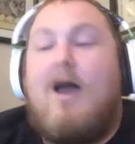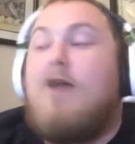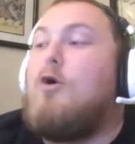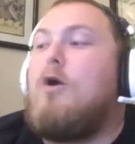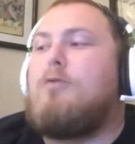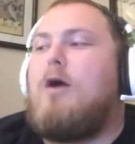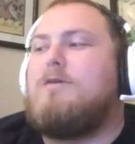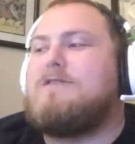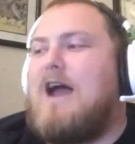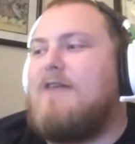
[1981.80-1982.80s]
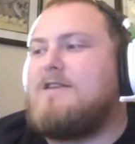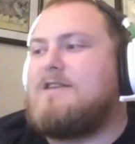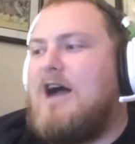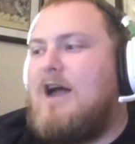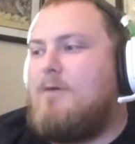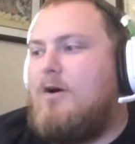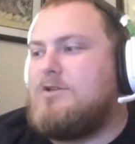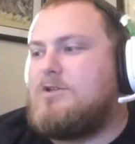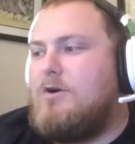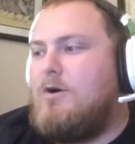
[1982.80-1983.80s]
The only problem was at the time
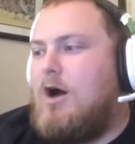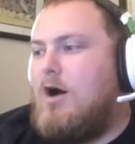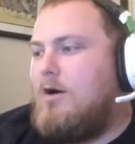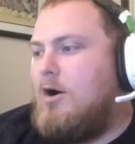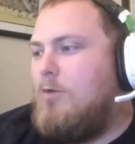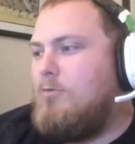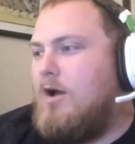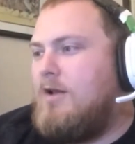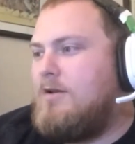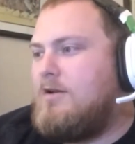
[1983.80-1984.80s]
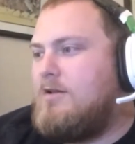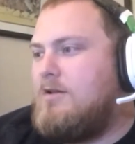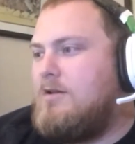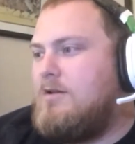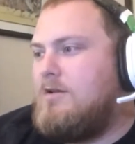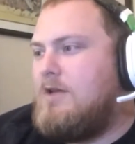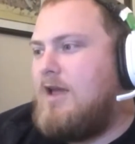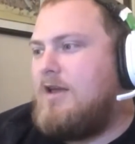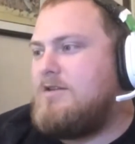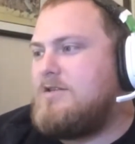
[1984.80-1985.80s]
also, oh, home run,
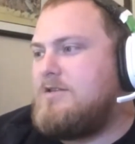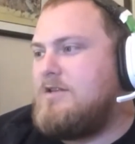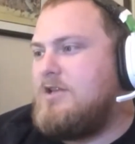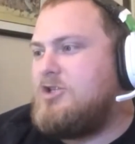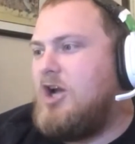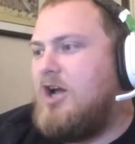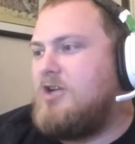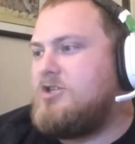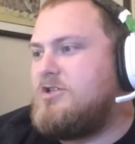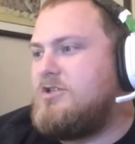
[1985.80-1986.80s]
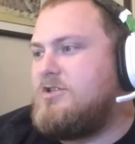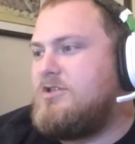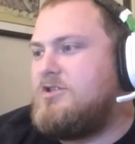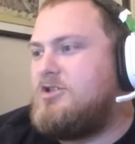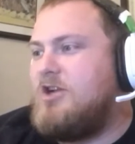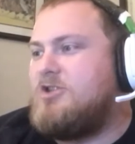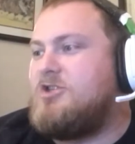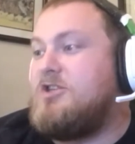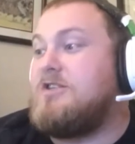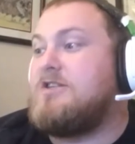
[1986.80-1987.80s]
Yankees, Darlin. Judge, Darlin. Judge,
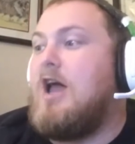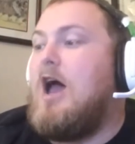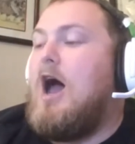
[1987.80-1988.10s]
Jesus.